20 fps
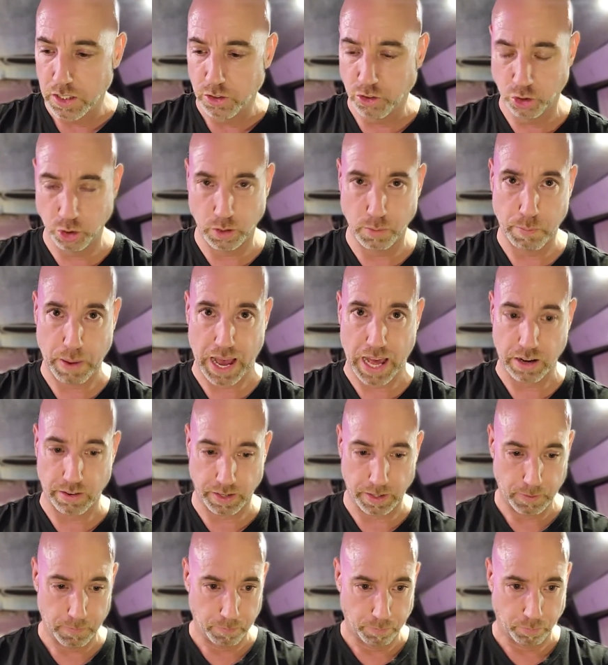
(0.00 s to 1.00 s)
to the
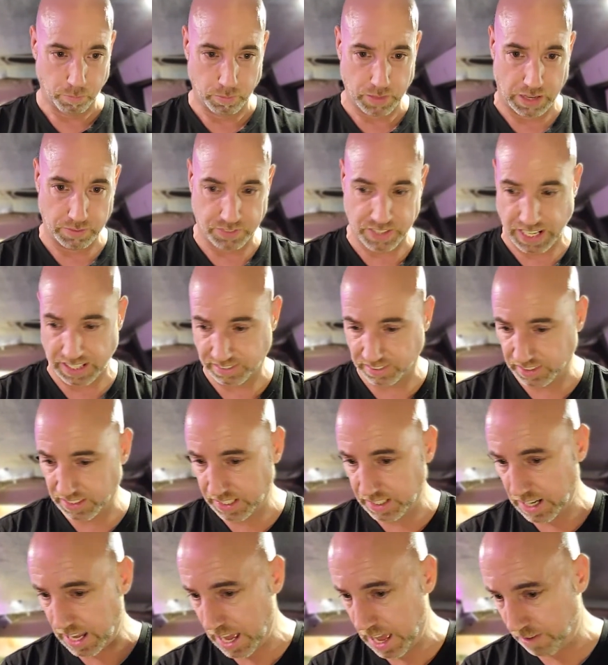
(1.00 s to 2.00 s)
battery. I've tested
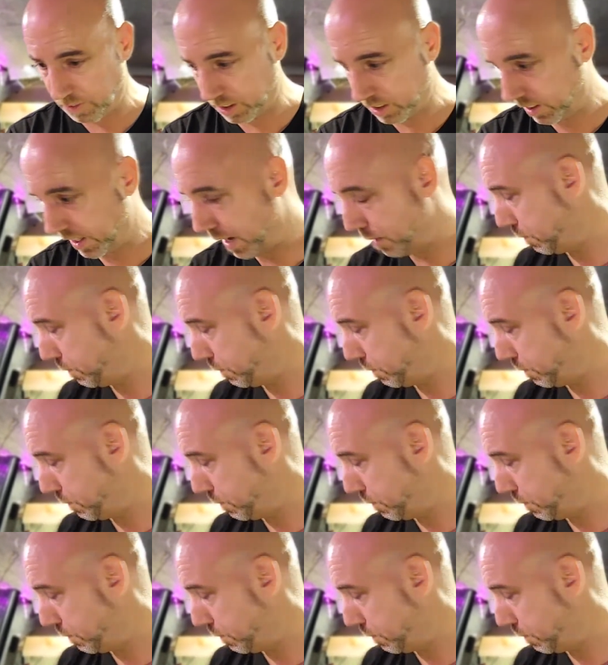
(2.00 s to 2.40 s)
it. I have a clamp